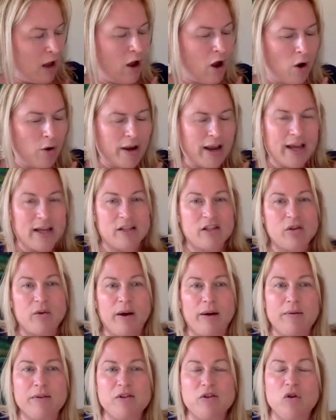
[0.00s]
Okay, so
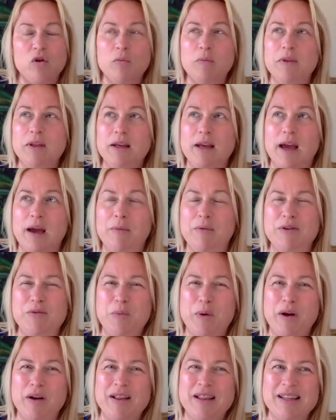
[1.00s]
I was
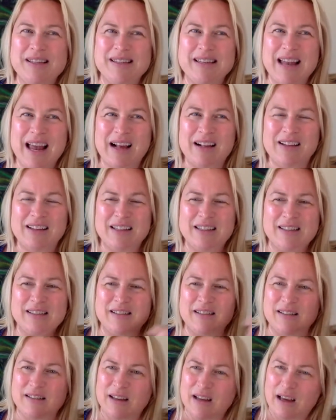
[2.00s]
wearing this
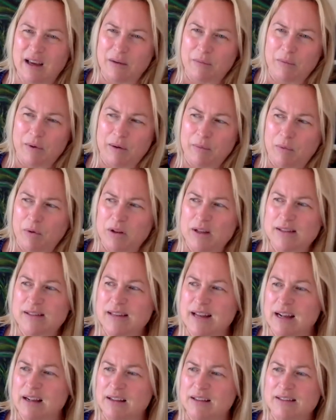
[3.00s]
necklace. I wore this
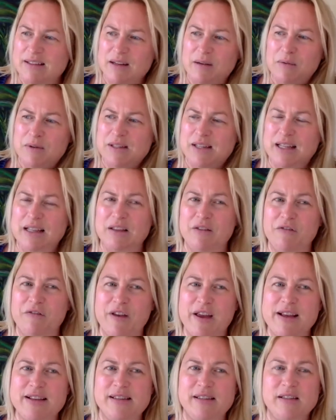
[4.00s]
necklace, and it was like the
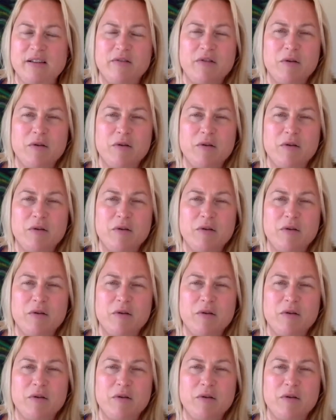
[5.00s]
phases of